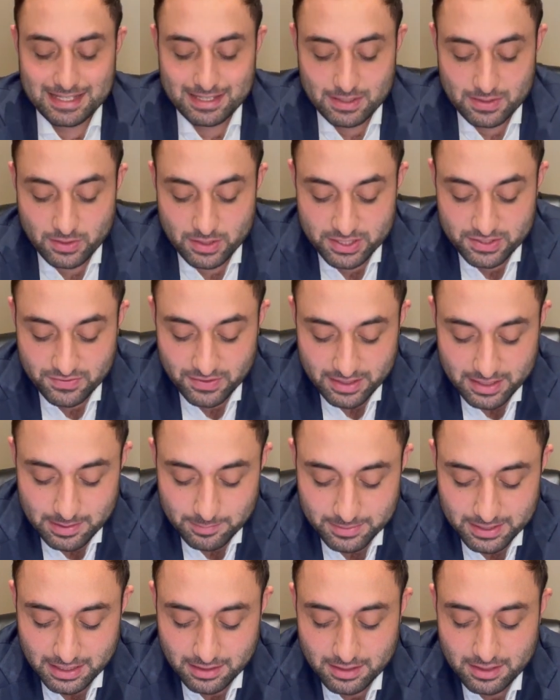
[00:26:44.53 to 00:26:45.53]
The
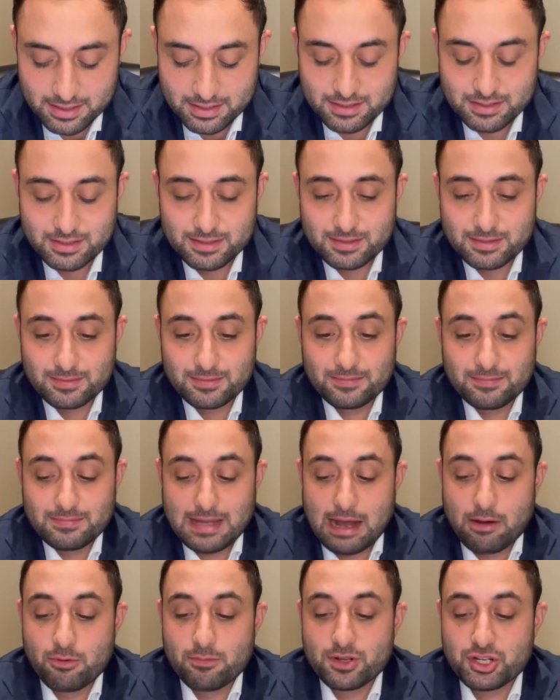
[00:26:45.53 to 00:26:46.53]
Sfarim tell us,
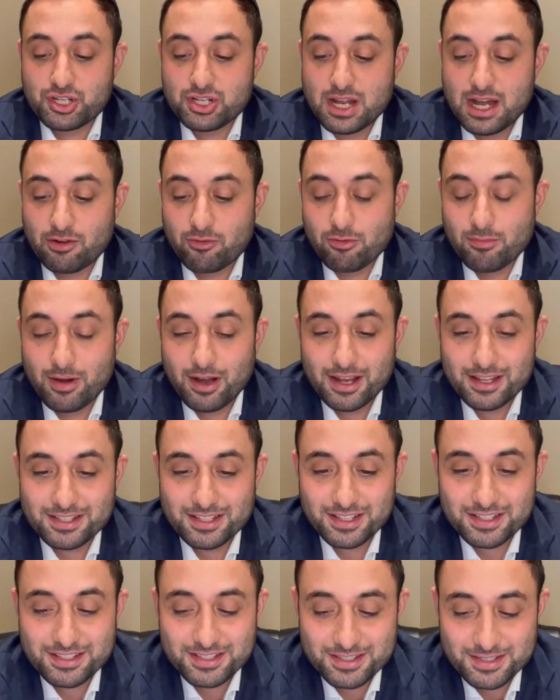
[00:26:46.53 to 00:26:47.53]
our Mishnah reminds
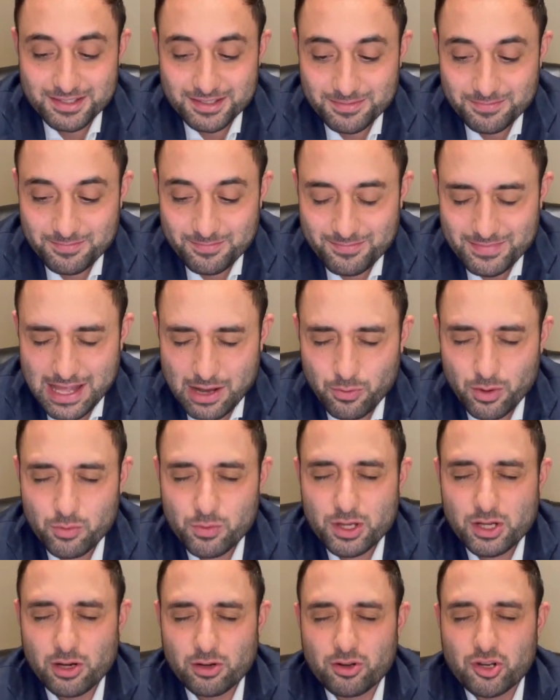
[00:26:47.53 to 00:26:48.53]
us that when
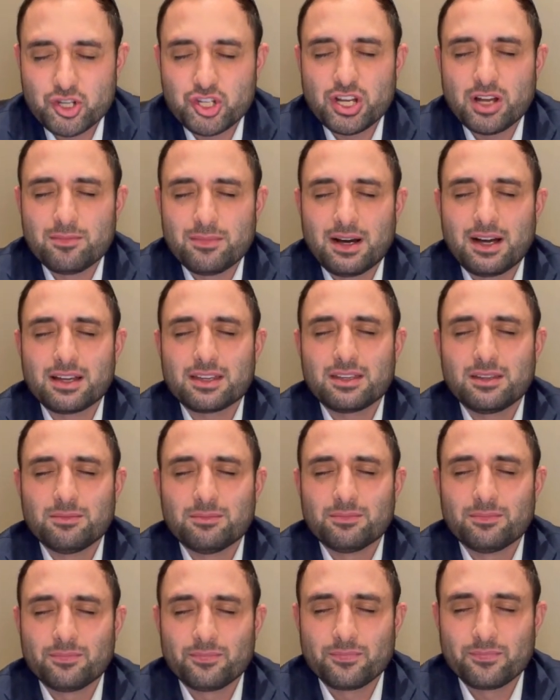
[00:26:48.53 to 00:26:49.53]
we go to
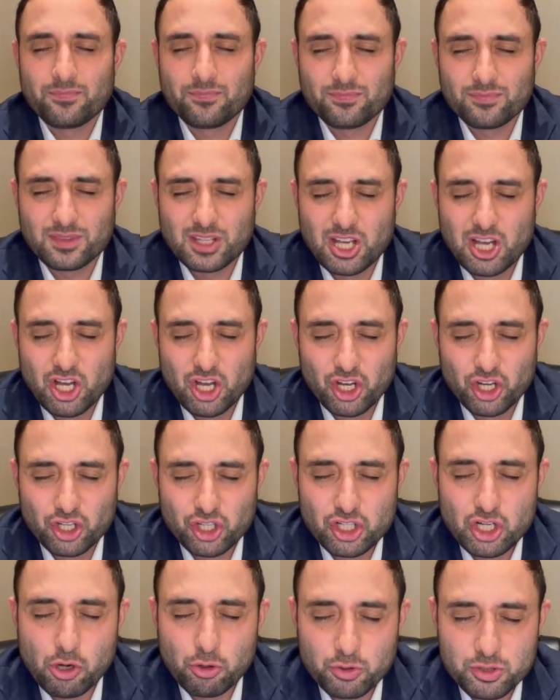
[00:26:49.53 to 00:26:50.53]
Shamayim,
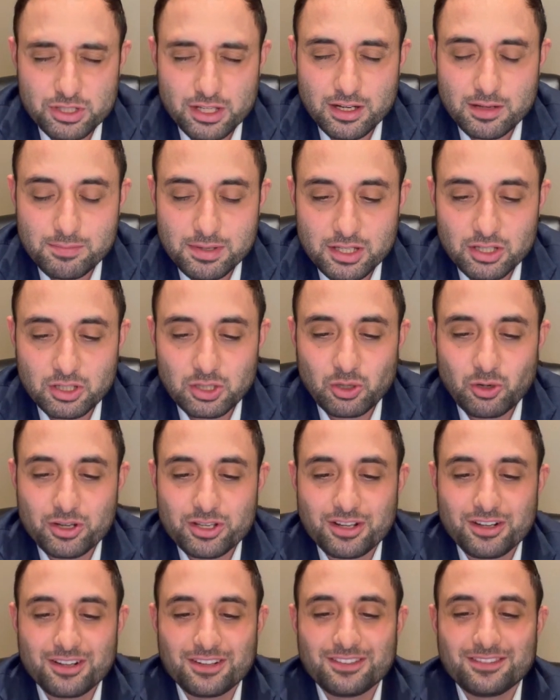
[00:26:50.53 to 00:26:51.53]
you know who's going to be your
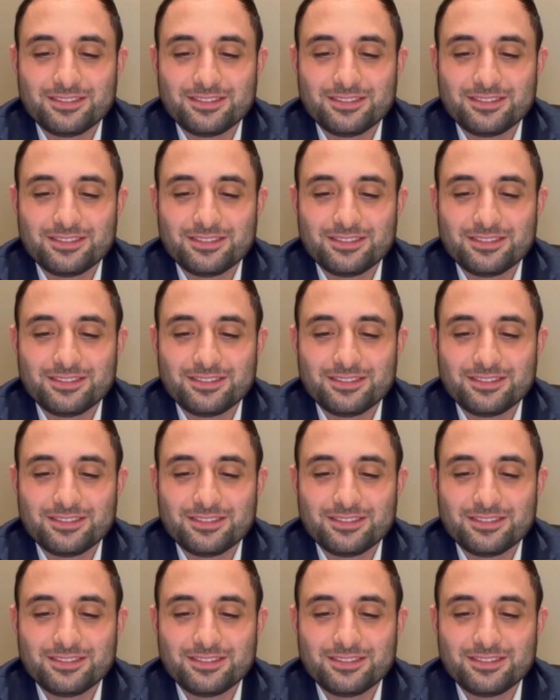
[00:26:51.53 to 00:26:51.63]
lawyer?